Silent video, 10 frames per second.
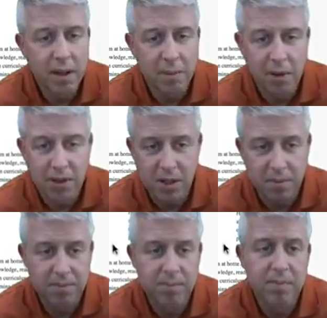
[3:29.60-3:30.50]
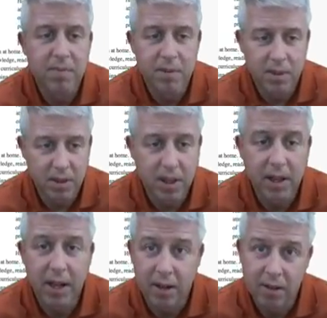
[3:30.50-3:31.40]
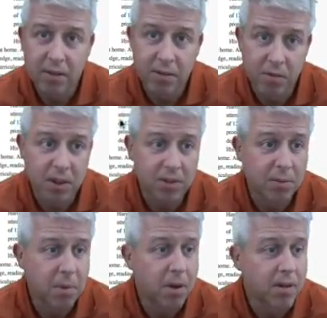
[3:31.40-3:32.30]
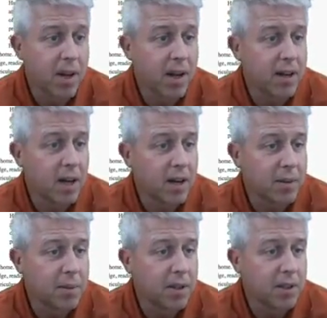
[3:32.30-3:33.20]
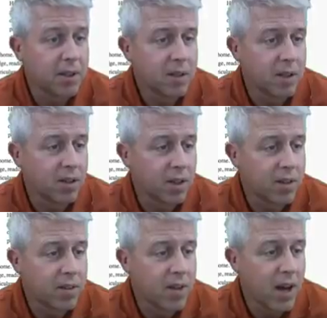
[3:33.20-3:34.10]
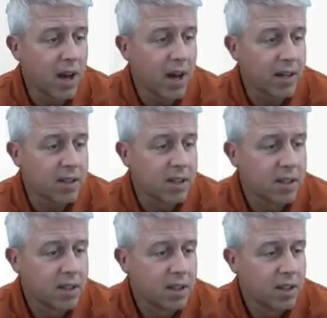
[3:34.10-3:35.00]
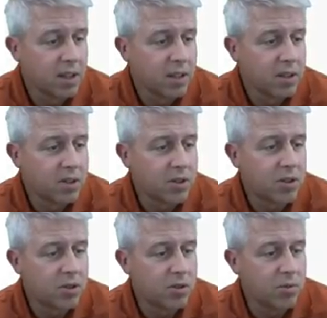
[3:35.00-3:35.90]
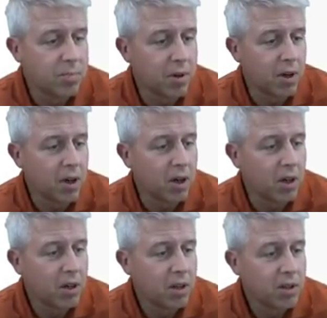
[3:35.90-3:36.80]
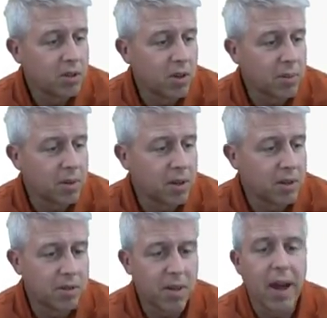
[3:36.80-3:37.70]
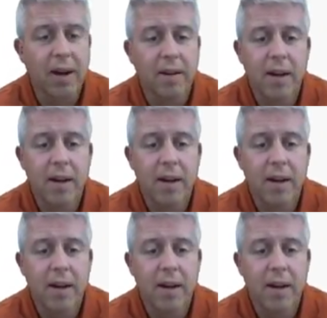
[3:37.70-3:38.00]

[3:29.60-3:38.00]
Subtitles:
And it brings up, again, relevant part of that document. Can look at that. Super. So I'm going to do that.